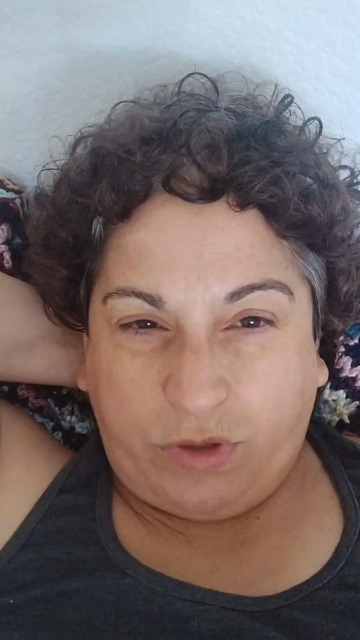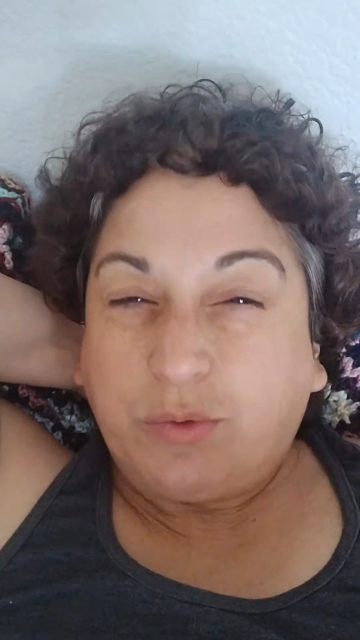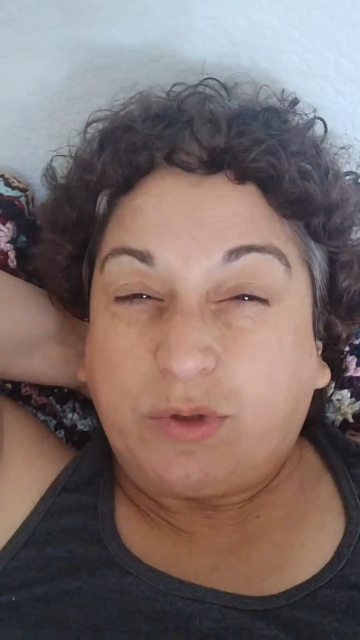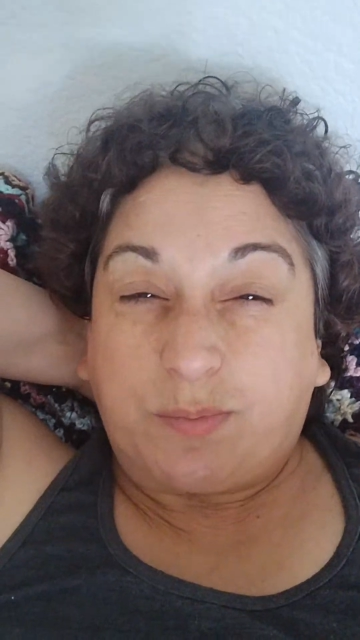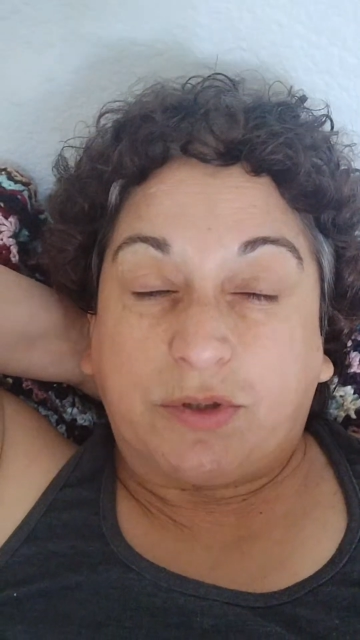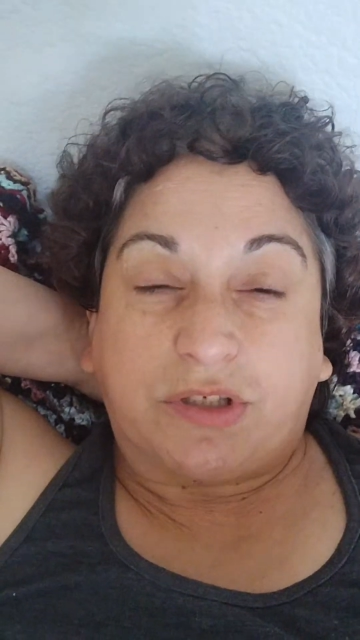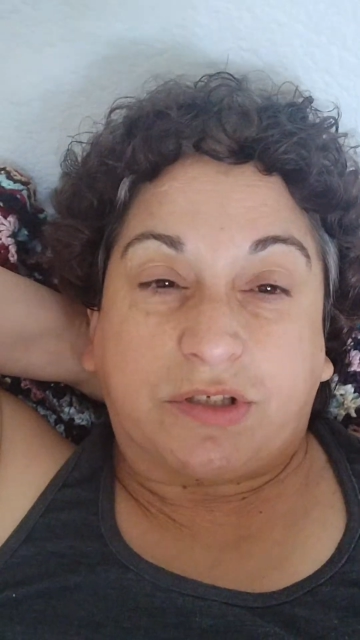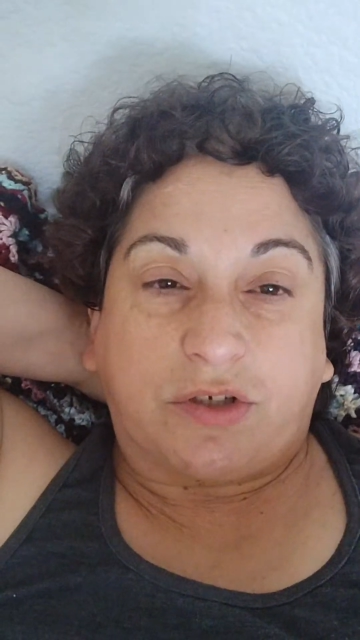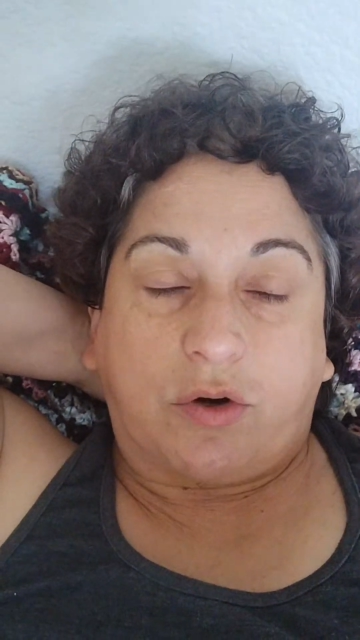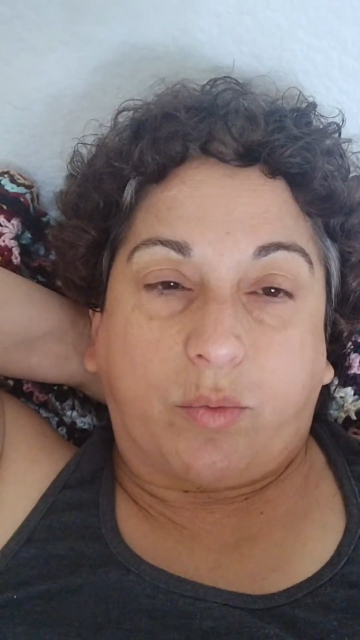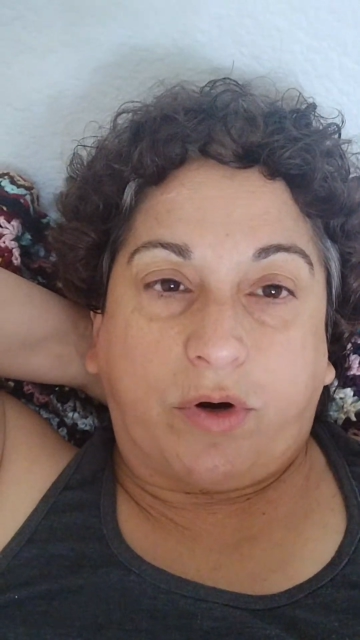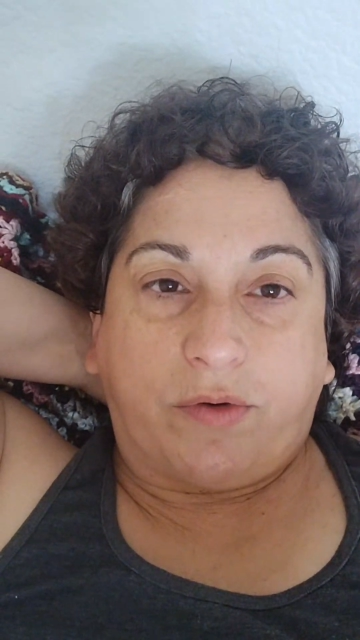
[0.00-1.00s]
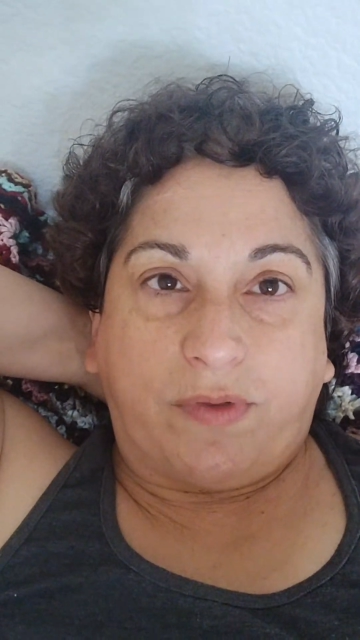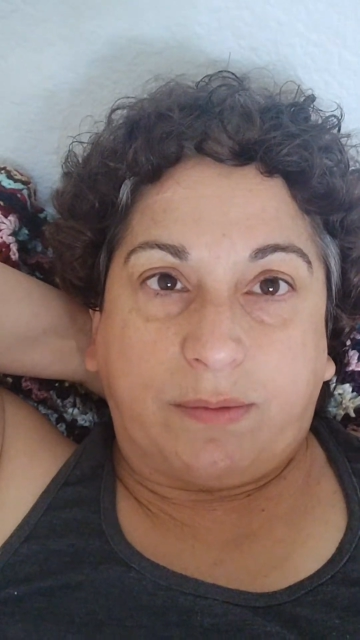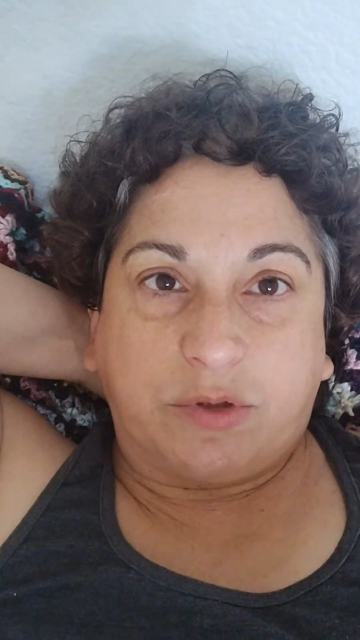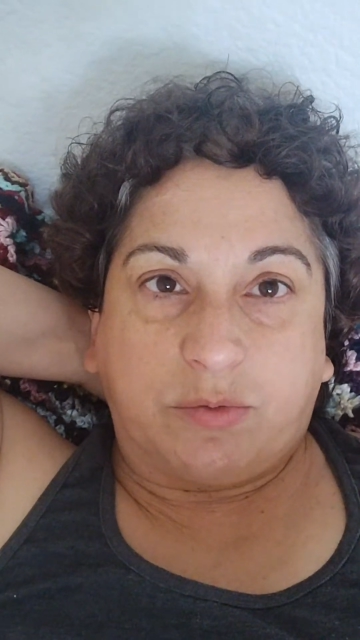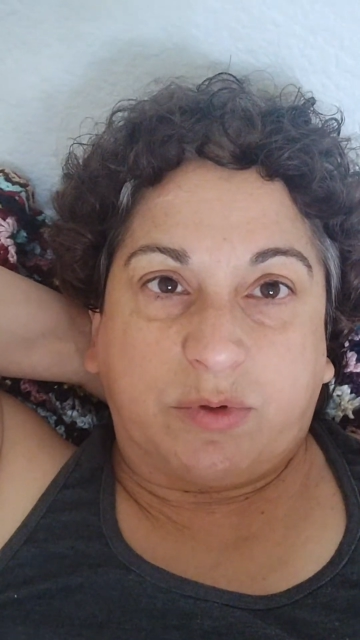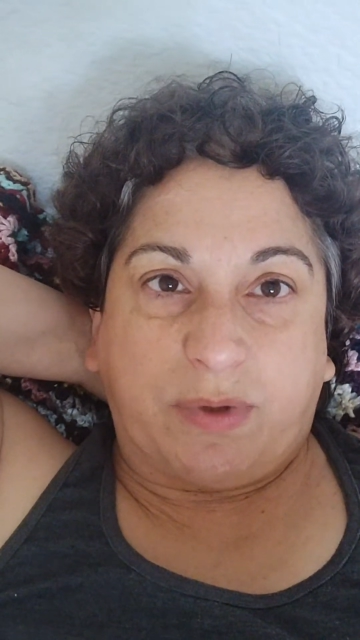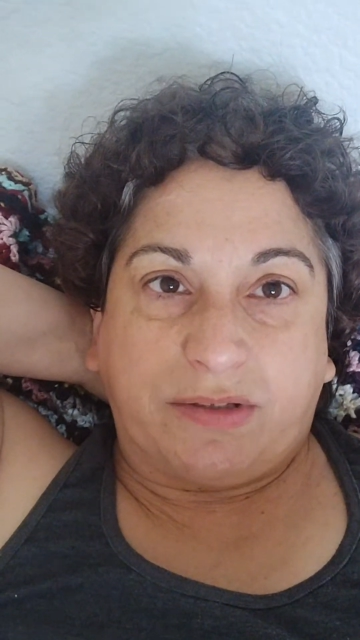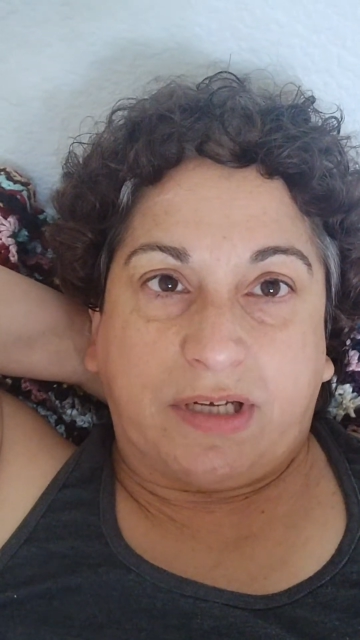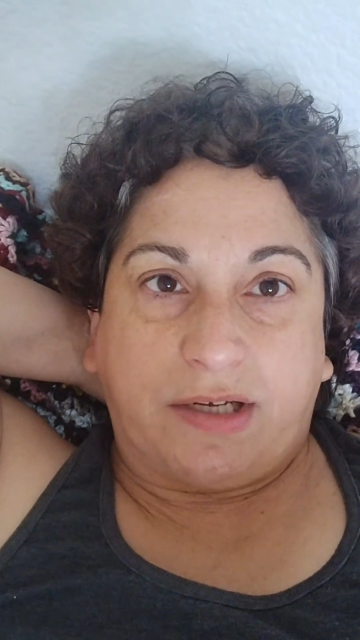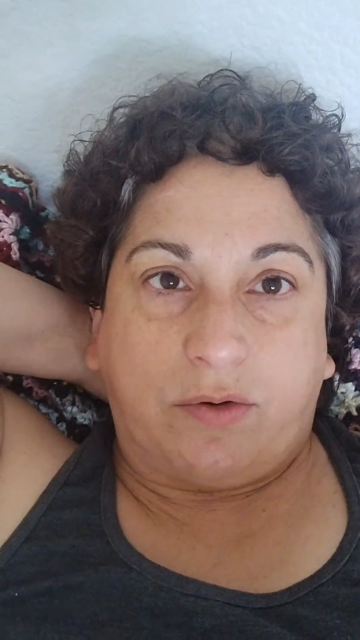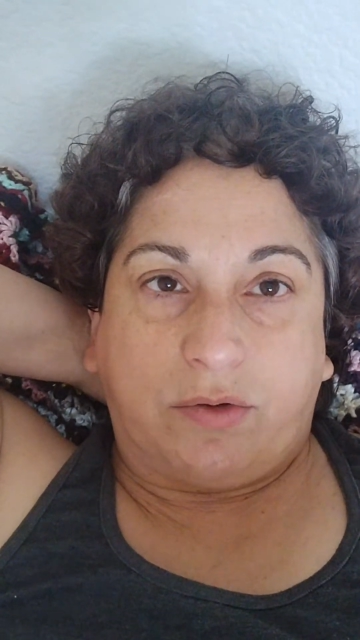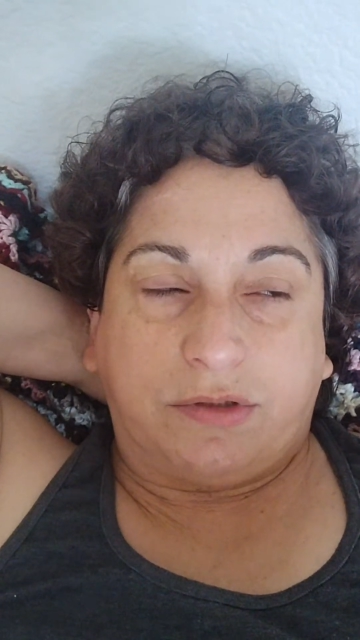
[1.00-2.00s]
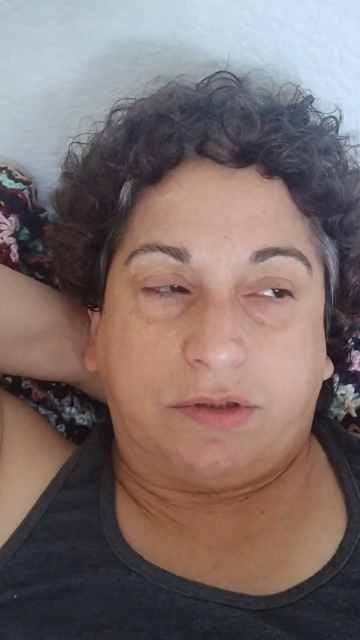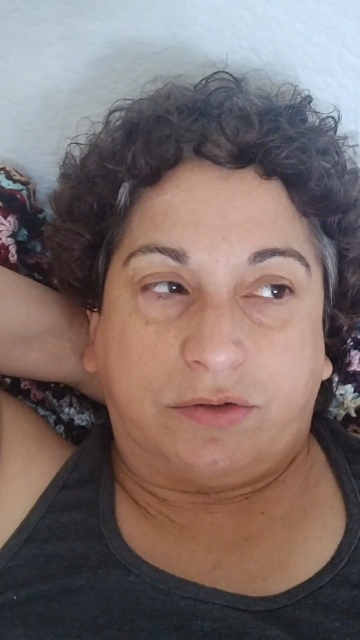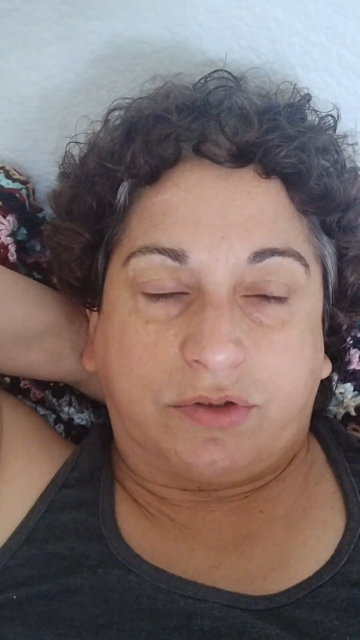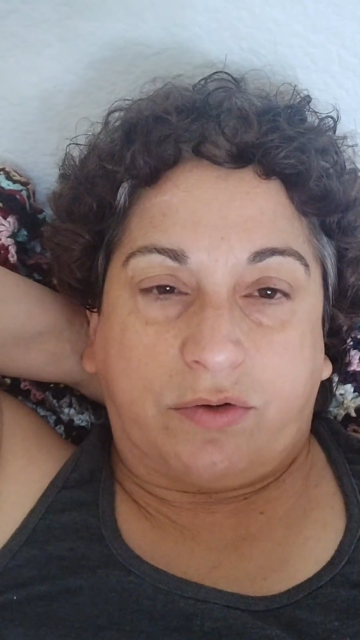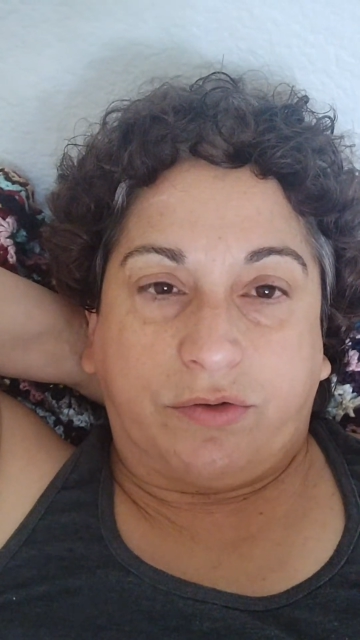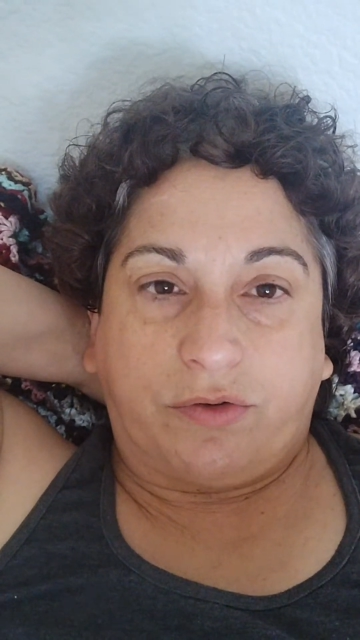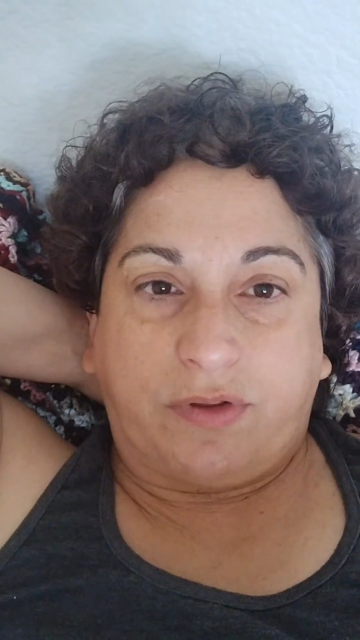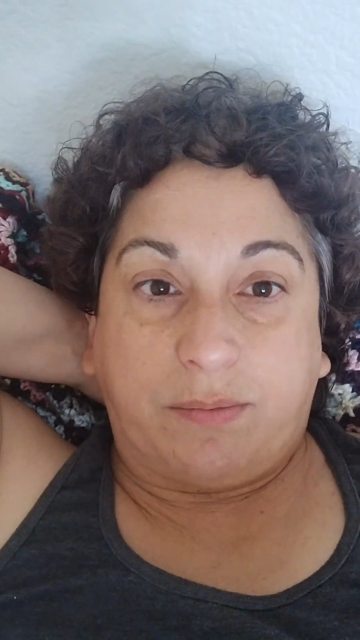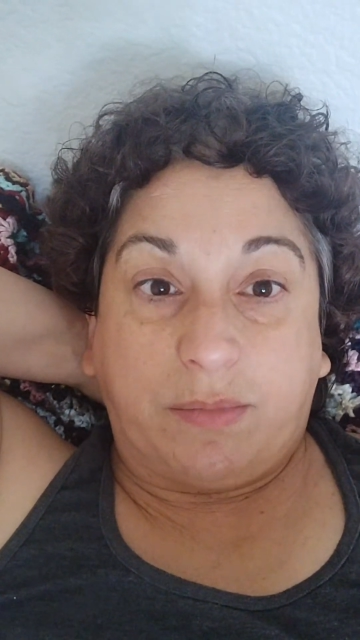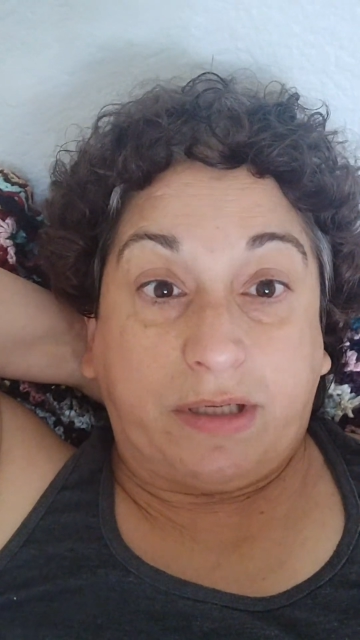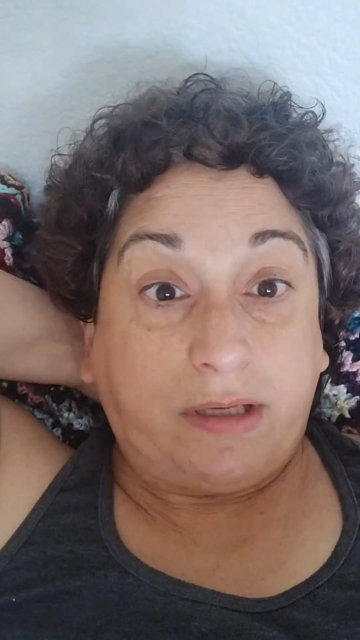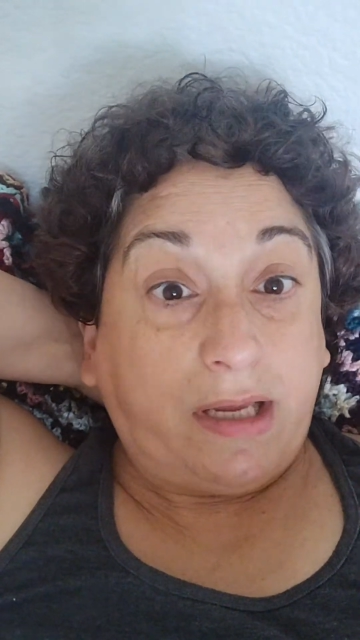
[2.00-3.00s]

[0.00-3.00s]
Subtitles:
supposed to start wearing them, she was about 10 years older than me,